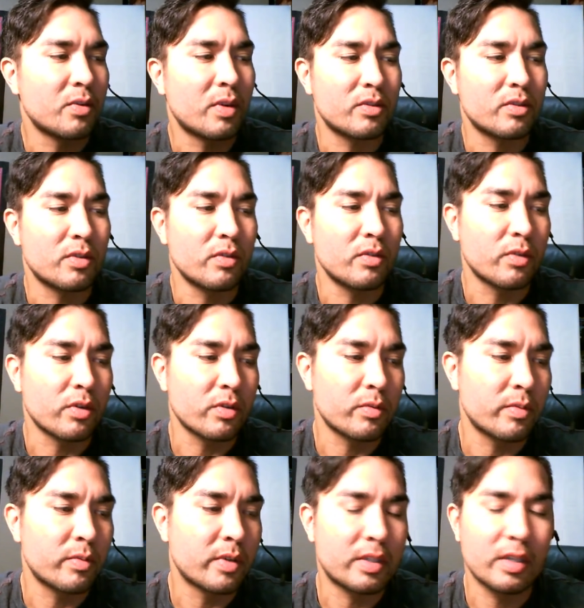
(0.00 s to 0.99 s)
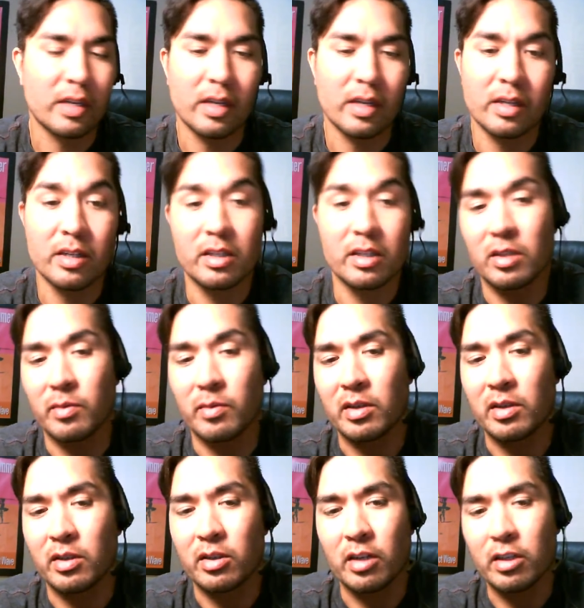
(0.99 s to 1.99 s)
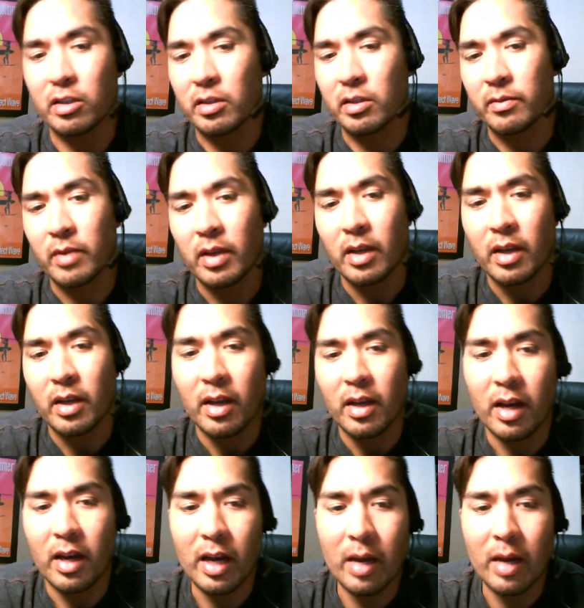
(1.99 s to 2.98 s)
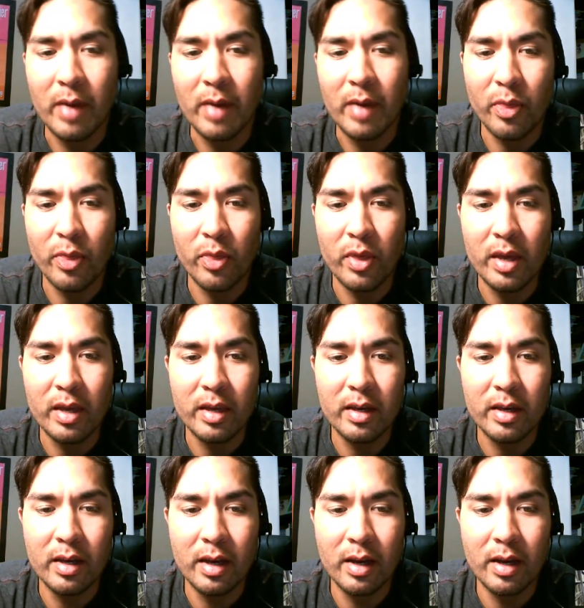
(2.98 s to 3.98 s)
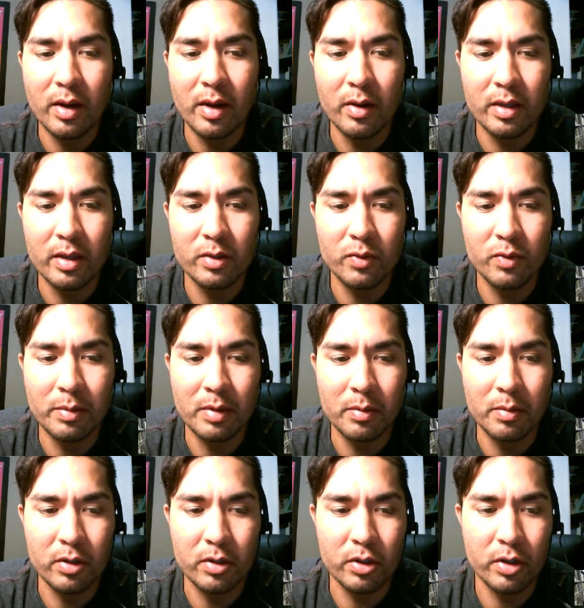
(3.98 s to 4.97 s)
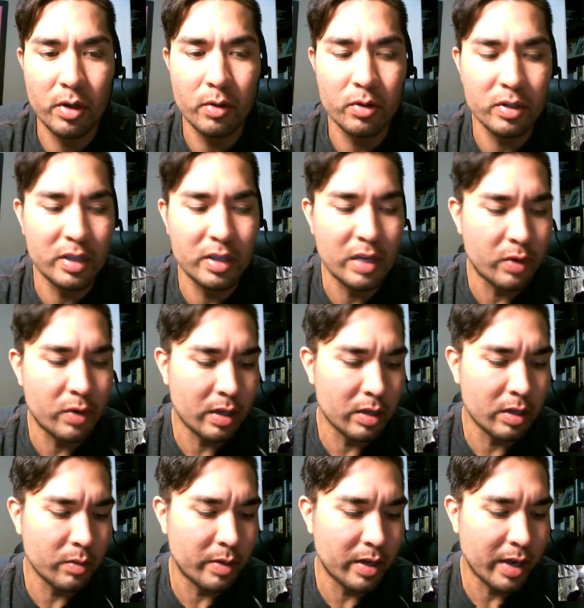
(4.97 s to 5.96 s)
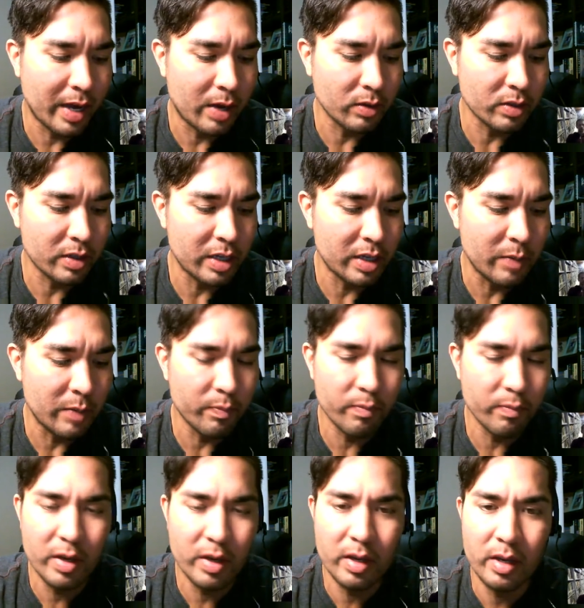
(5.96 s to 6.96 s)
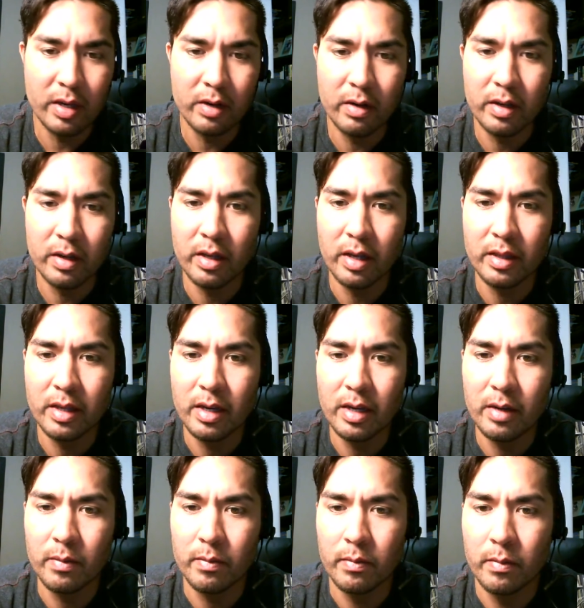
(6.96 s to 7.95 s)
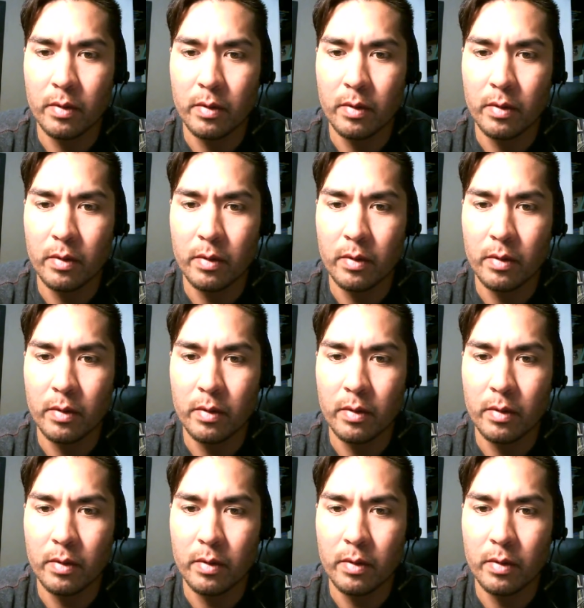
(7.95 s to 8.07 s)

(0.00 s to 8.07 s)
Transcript: so on and so forth. But uh, this is my suggestion. Um, I think uh, this wraps up the show. Steve, we got a little bit of housekeeping or anything like that?